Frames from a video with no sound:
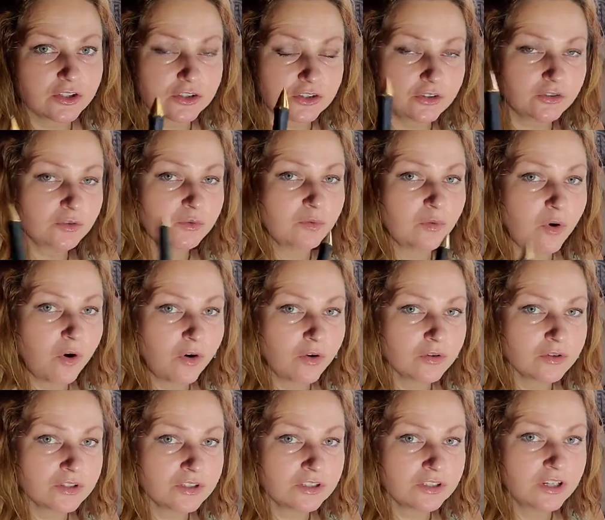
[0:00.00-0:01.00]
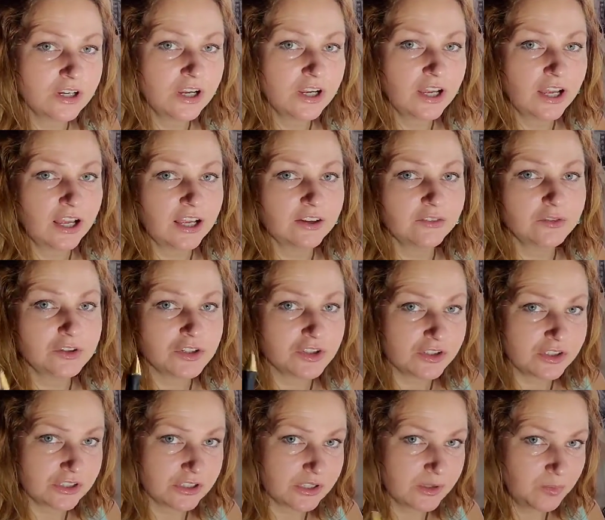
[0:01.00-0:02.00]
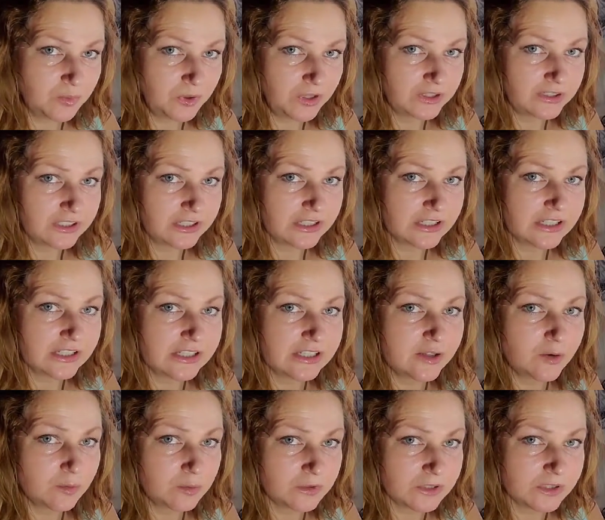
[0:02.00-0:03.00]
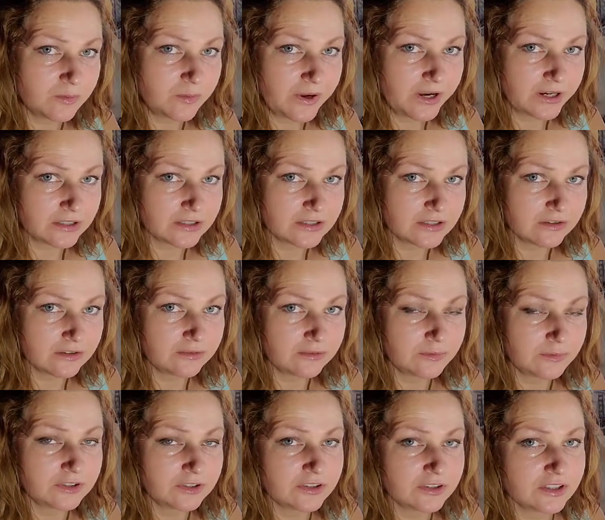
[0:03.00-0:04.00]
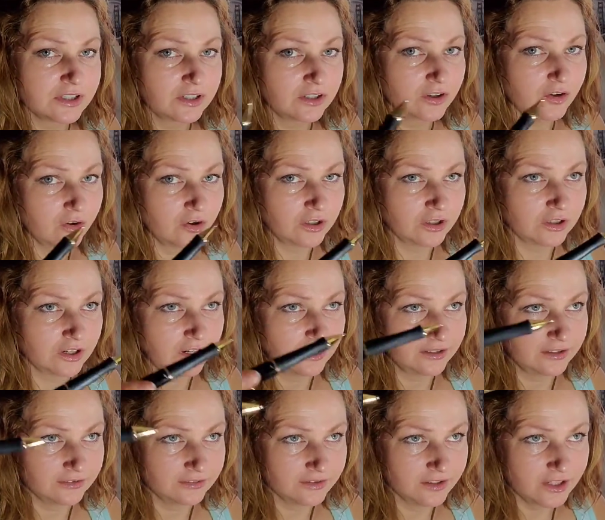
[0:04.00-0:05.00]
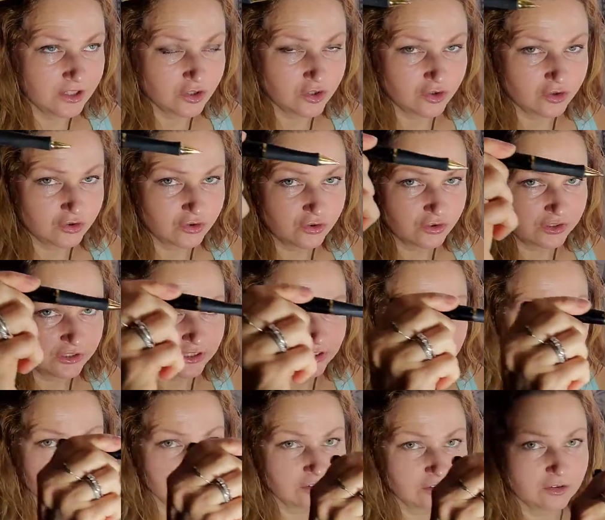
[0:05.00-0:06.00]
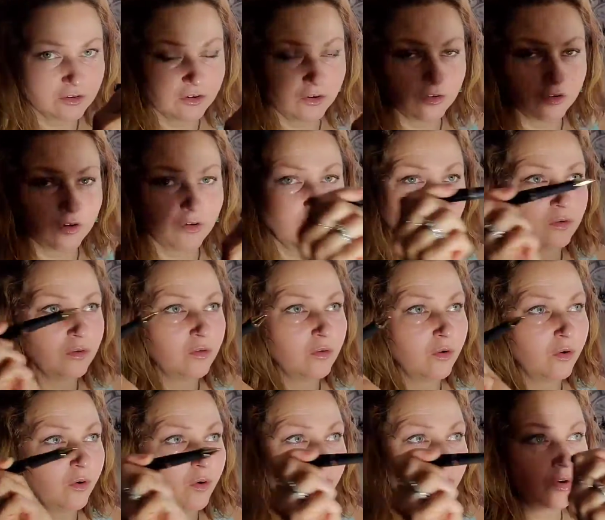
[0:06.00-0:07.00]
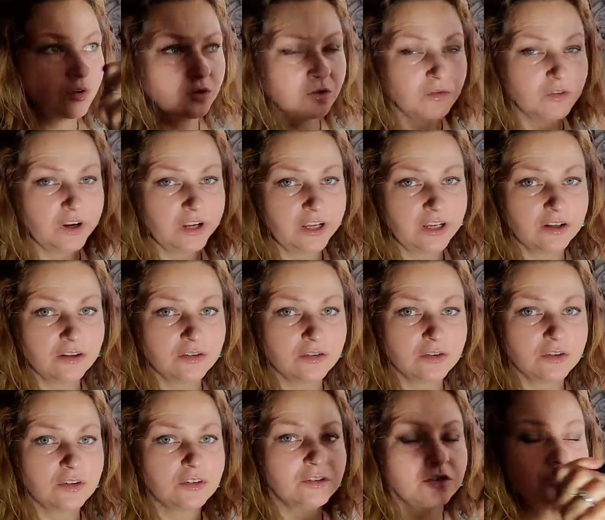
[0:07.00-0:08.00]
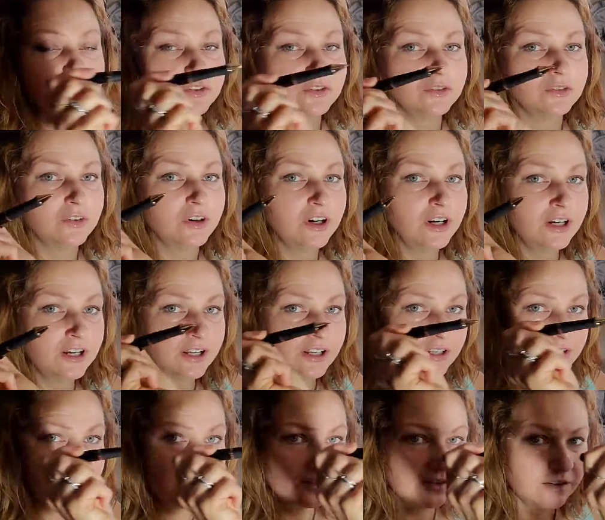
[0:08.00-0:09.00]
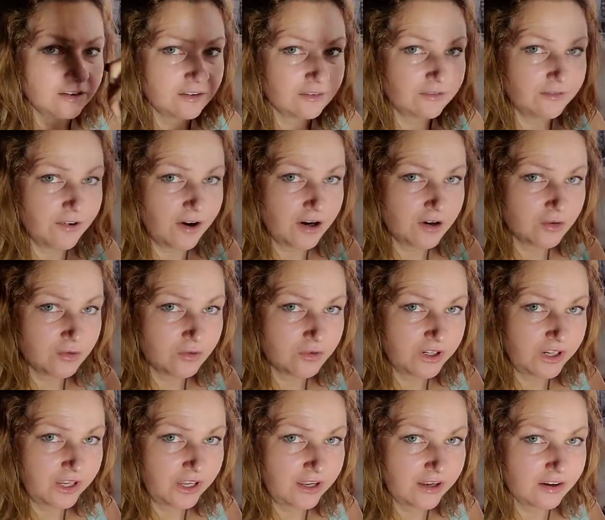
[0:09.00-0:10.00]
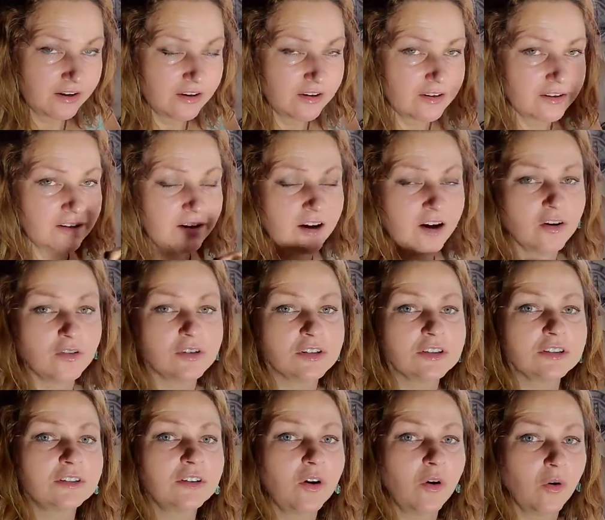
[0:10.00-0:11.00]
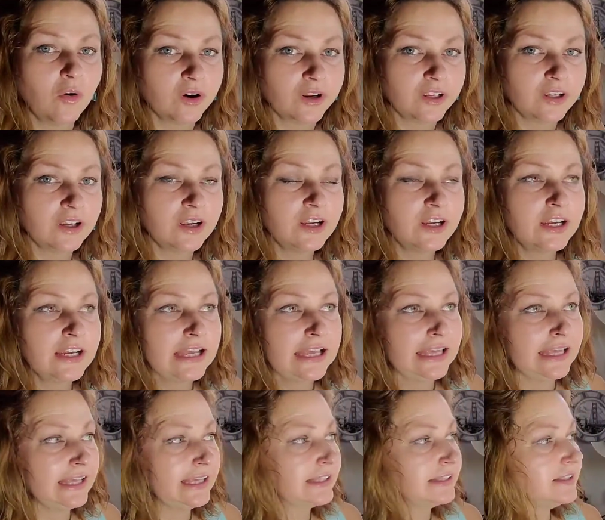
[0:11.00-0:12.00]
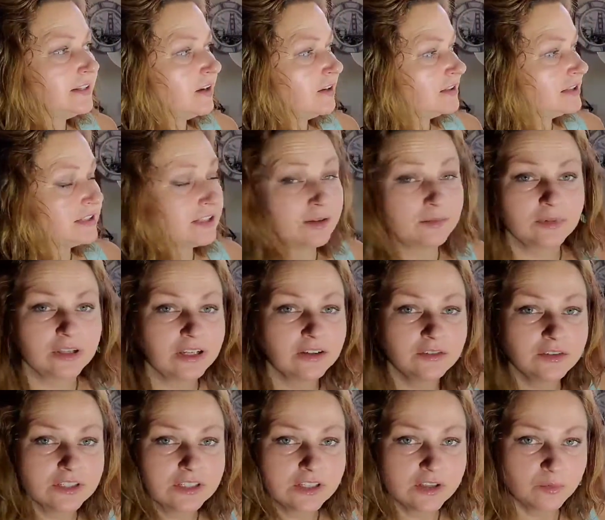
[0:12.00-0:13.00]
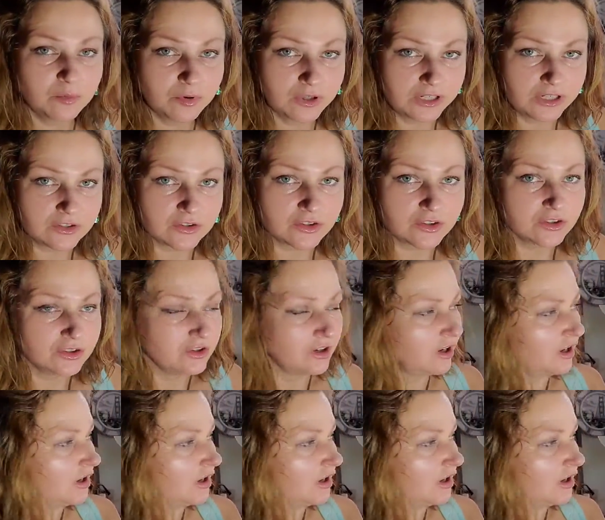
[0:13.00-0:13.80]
two walls, which is experience the perspective, because they're going kind of shrink all the way to the far away how it's going. And same thing with the bridge.